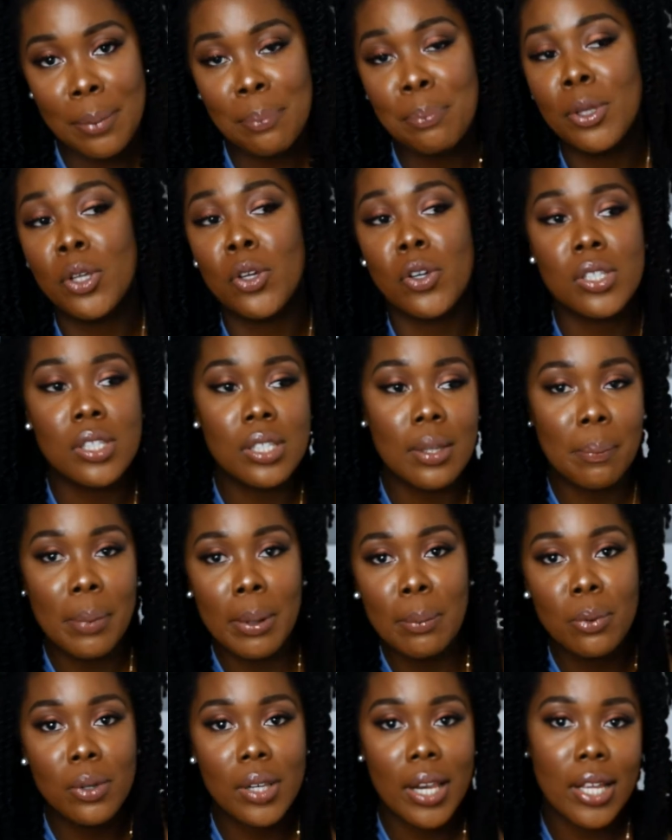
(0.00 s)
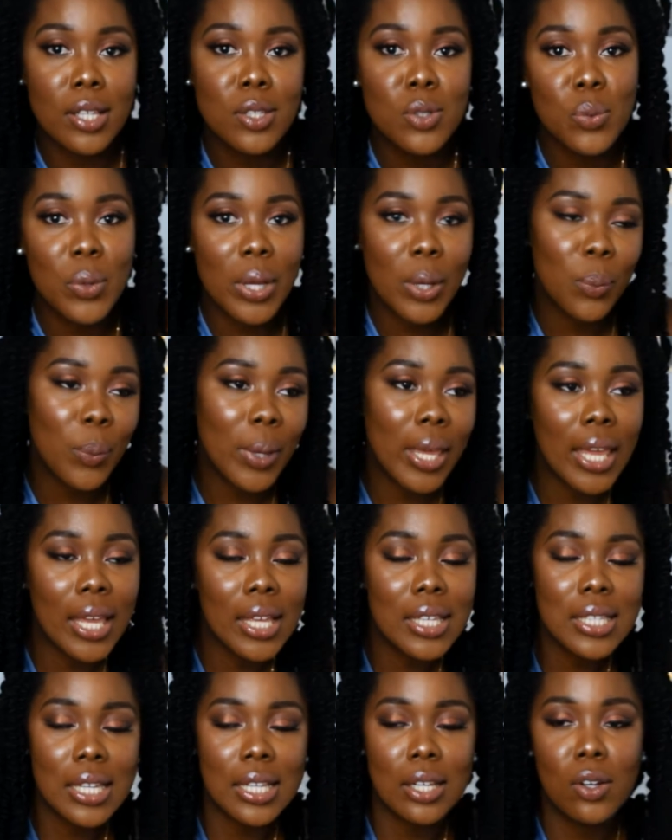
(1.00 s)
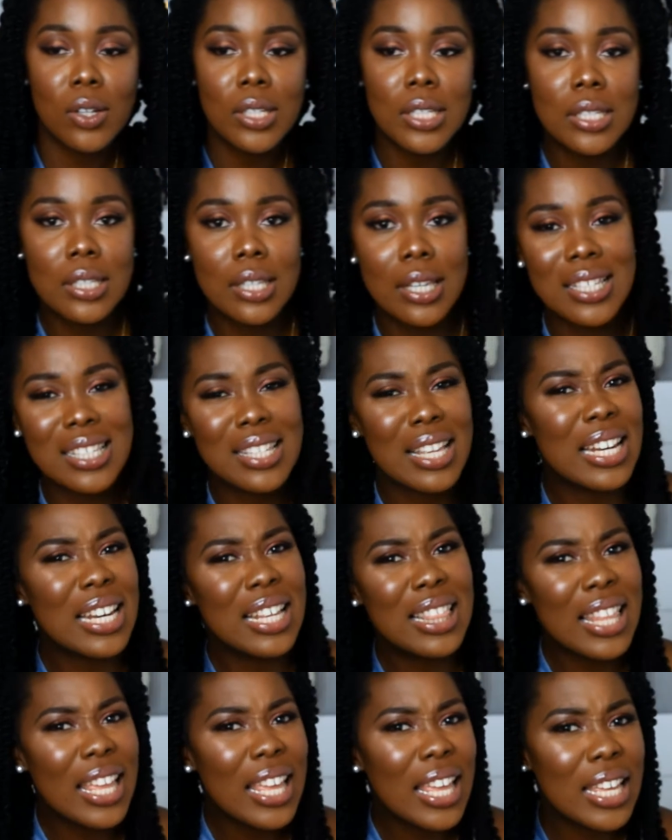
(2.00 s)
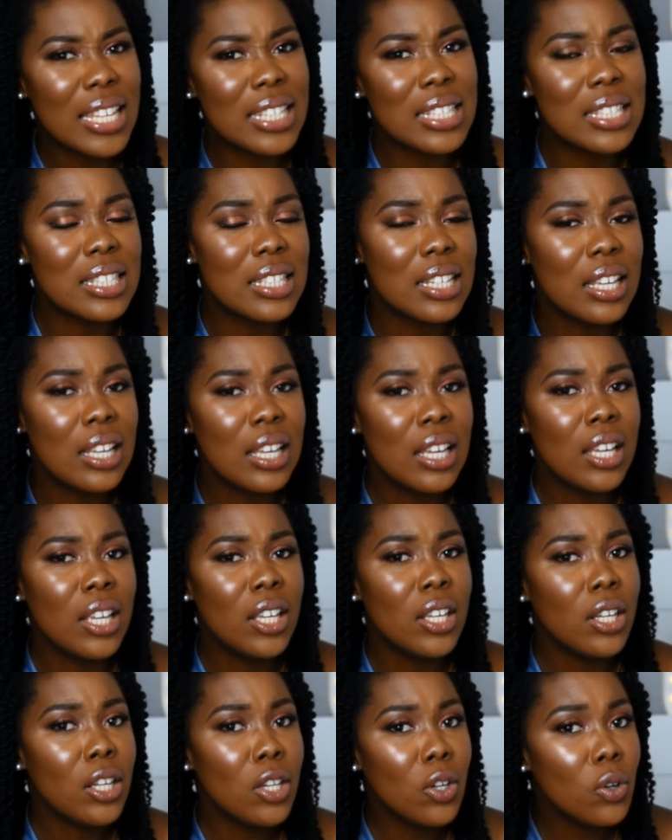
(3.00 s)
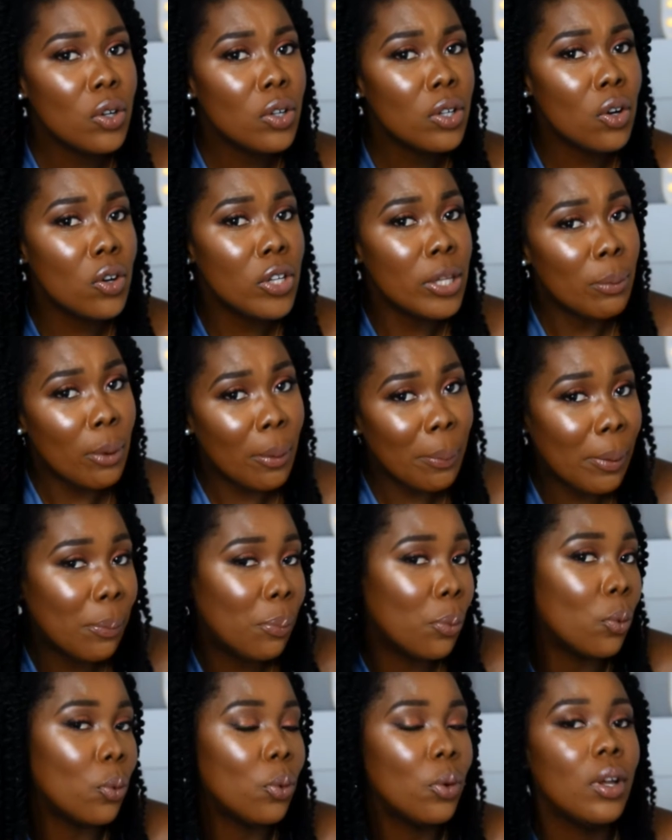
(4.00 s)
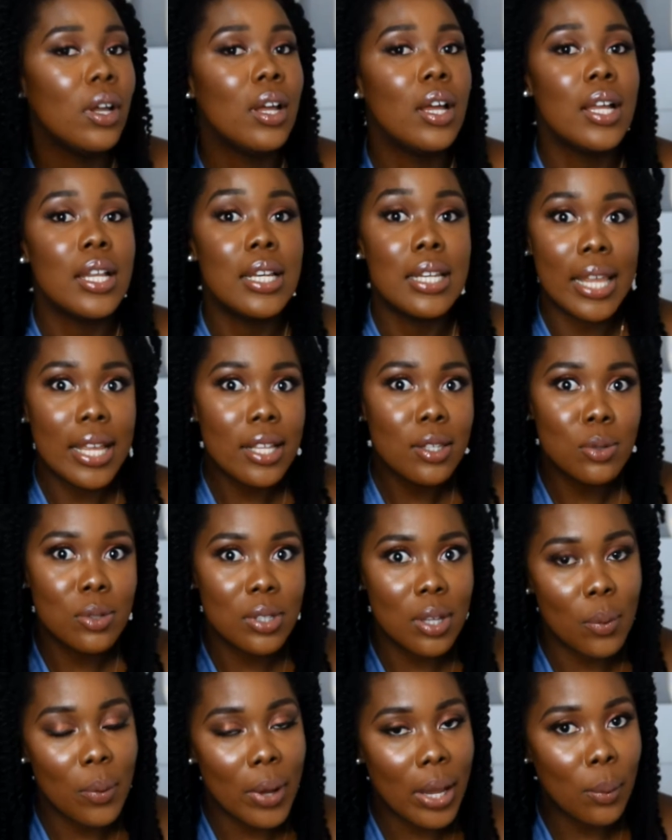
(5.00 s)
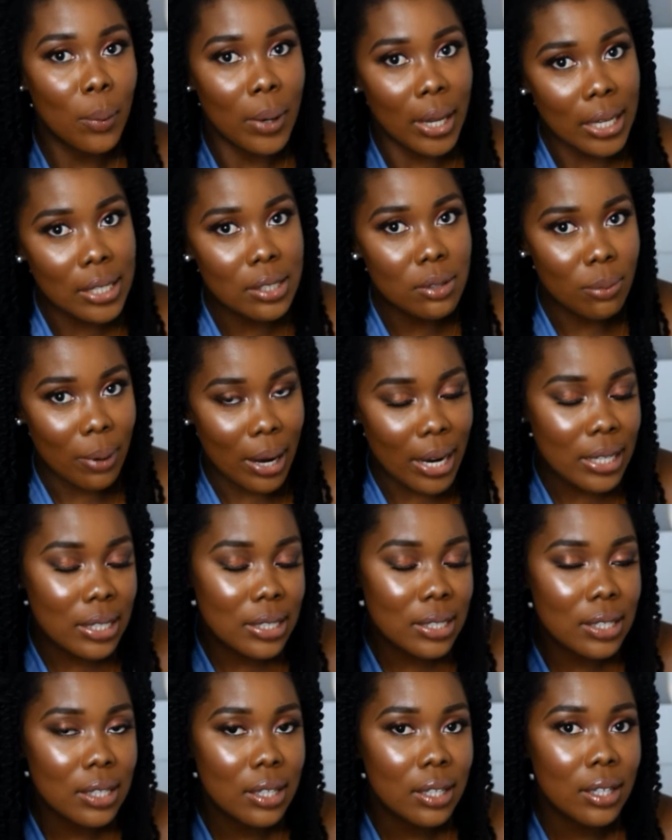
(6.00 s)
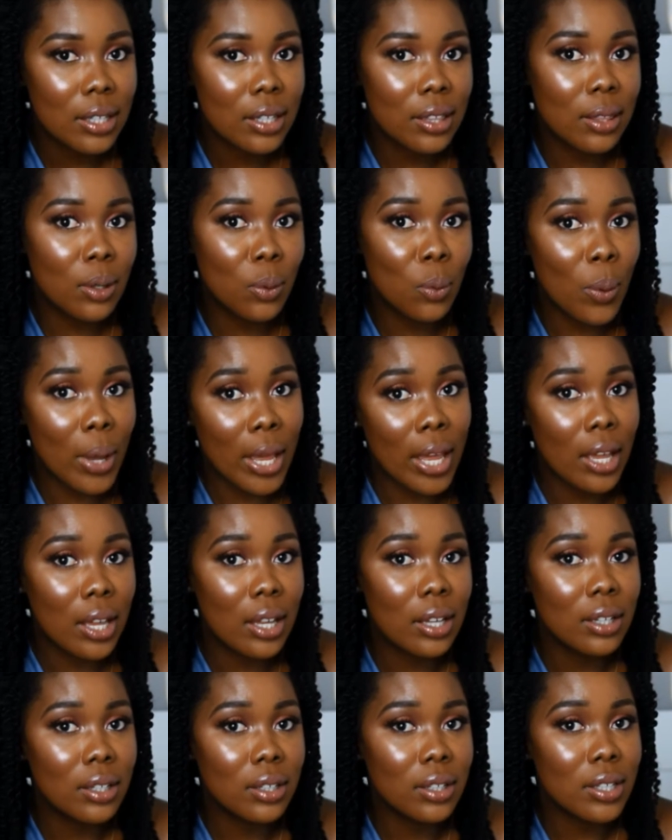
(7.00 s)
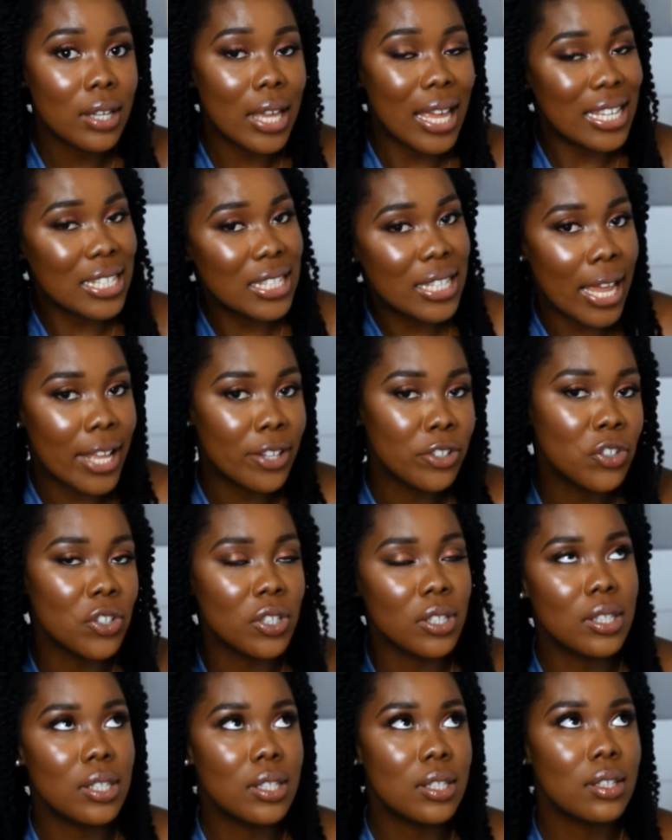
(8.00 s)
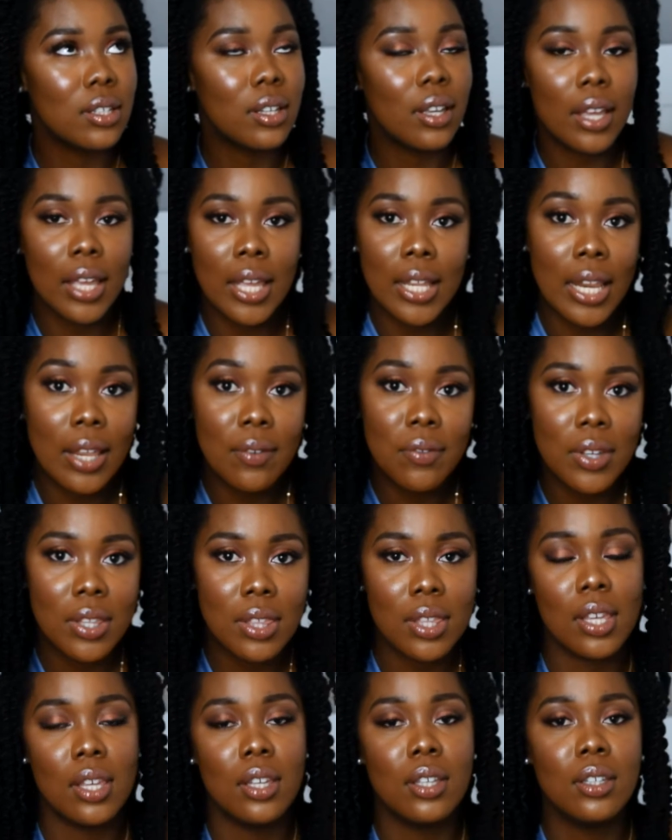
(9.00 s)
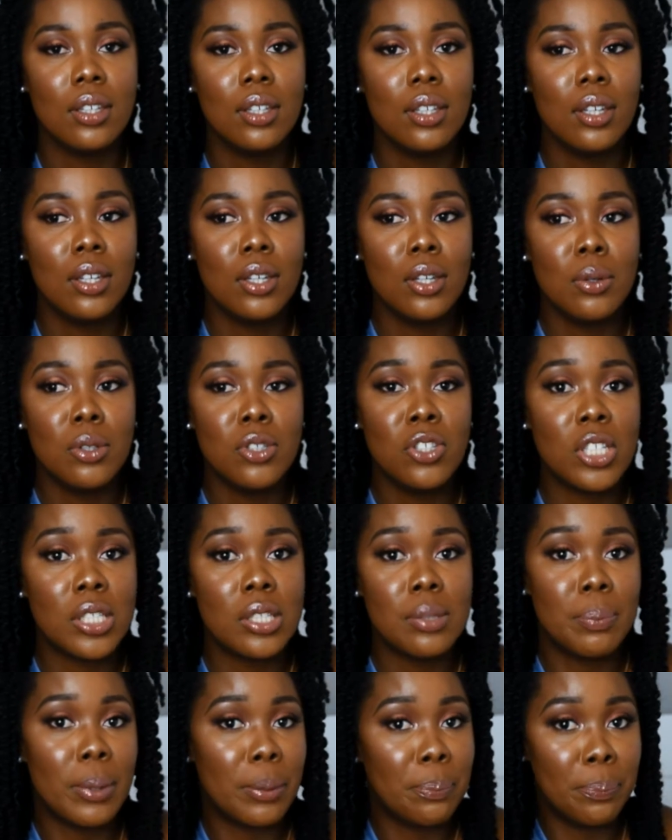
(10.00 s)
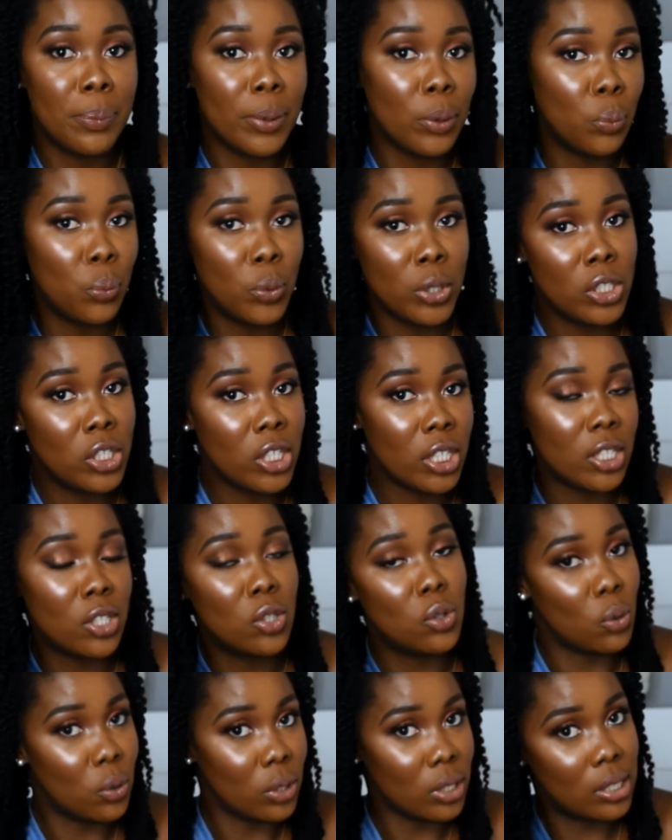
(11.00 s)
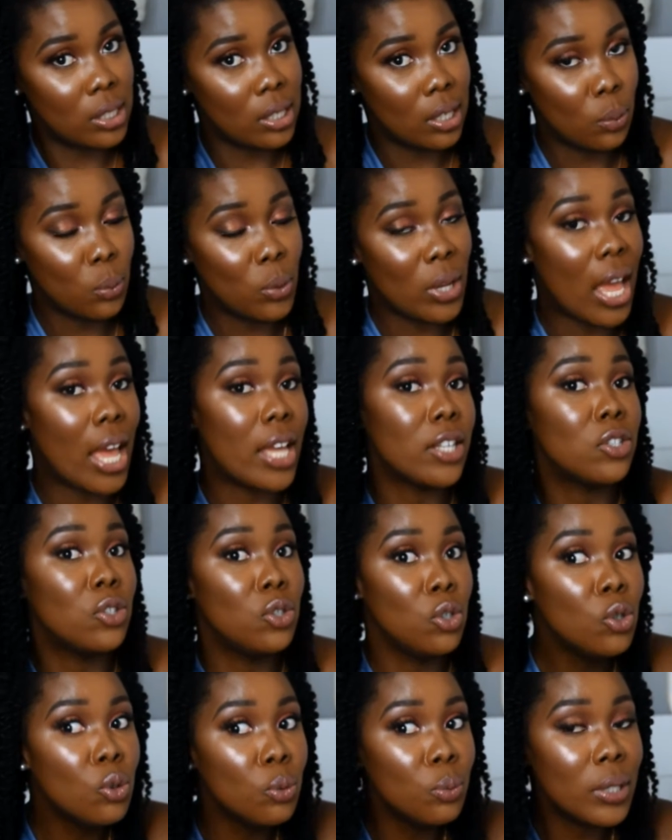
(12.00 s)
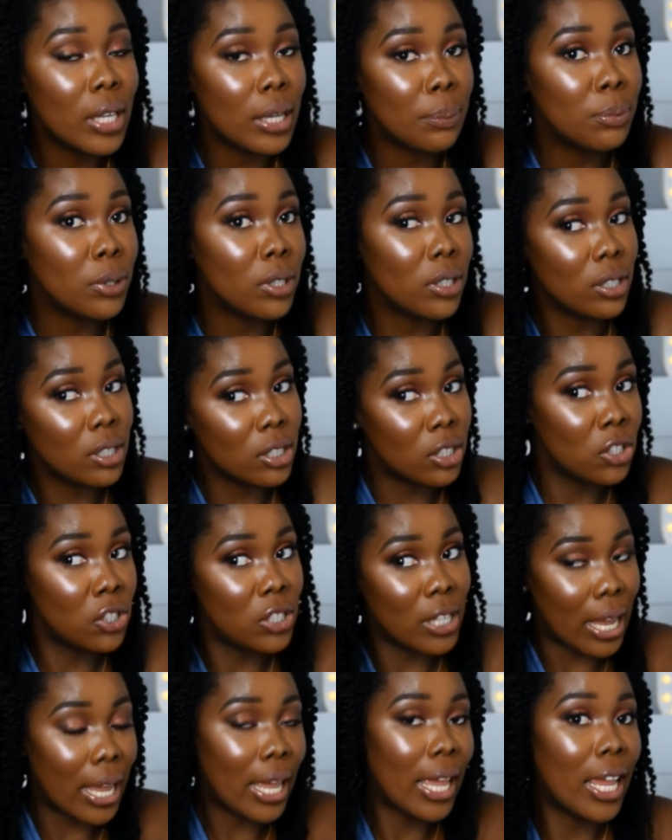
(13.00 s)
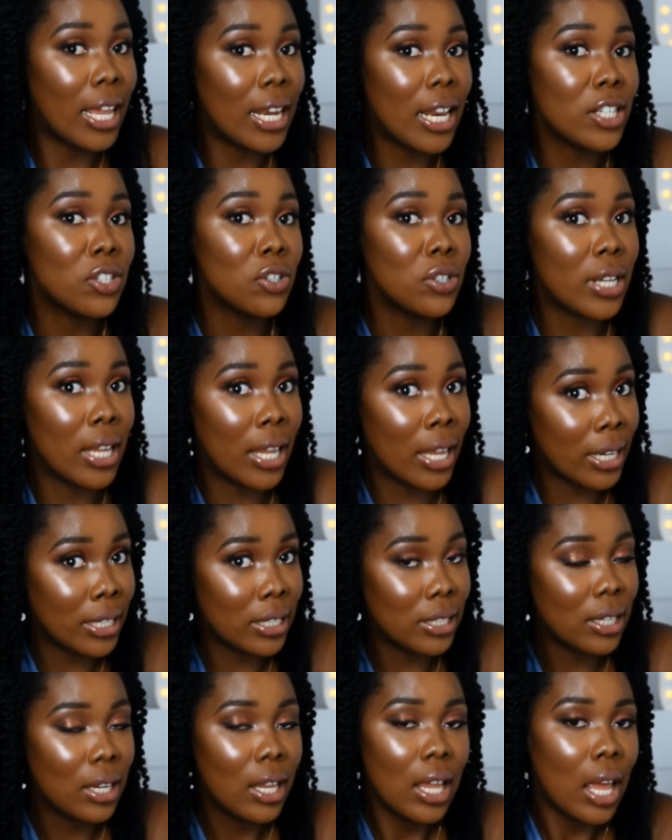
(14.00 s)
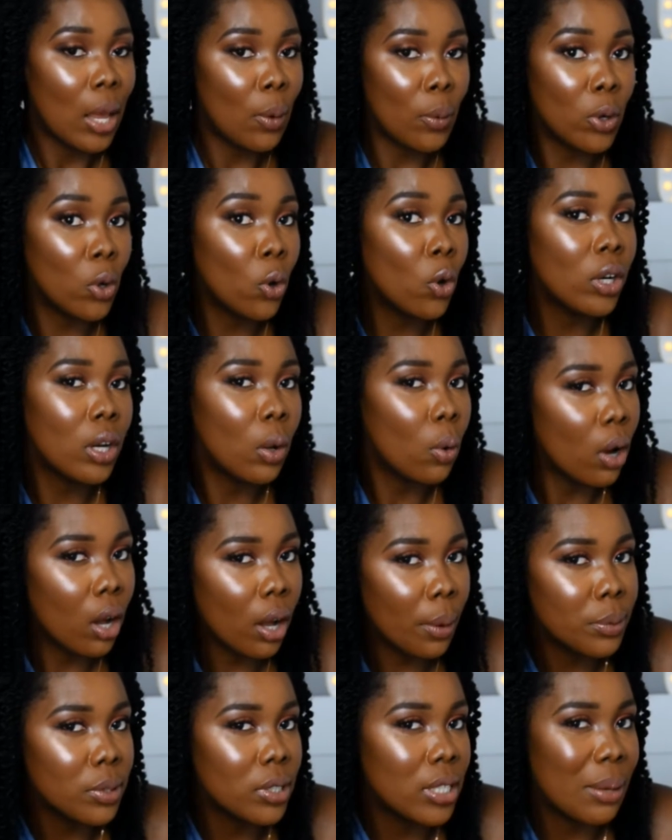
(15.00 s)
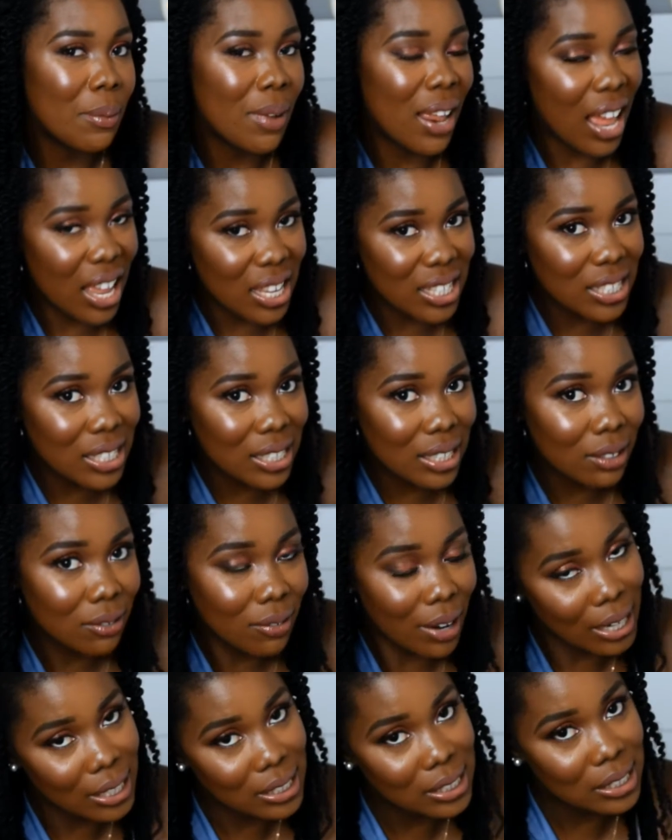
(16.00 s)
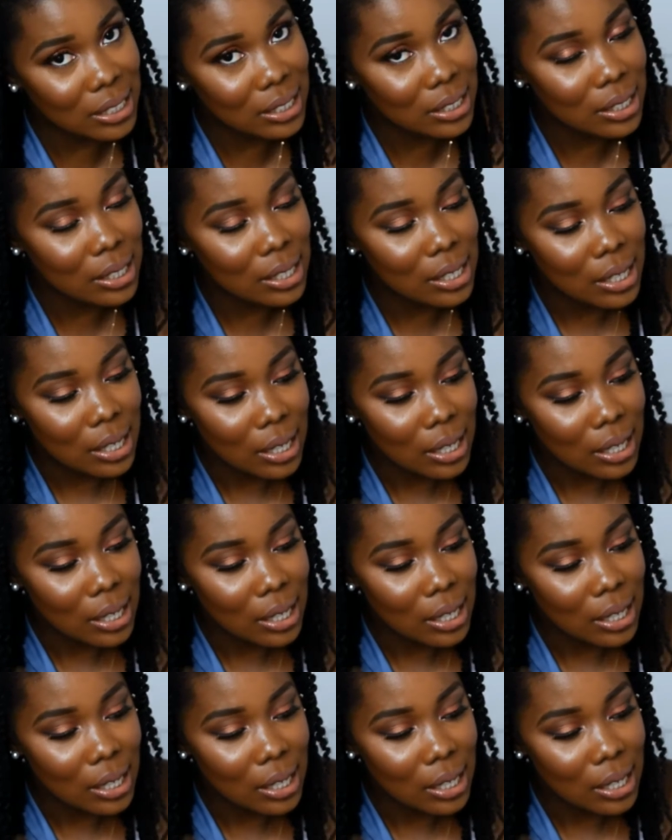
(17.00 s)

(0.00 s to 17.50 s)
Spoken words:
and because some people like to wear wigs and all these things, and the thing is, you know, Oyibo people, they too, they wear wigs, right? They wear extensions and everything, just but we just don't, we assume that it's their hair that's on the head, and we're not gonna walk up to them and ask, right?